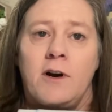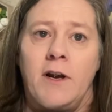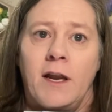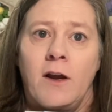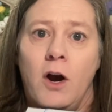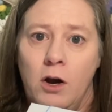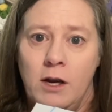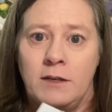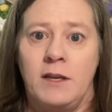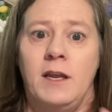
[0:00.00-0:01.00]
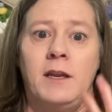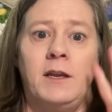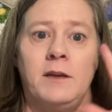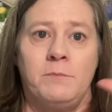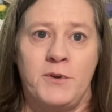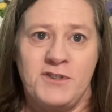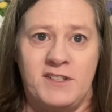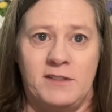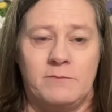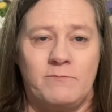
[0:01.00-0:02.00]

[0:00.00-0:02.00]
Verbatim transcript: drawing on a person,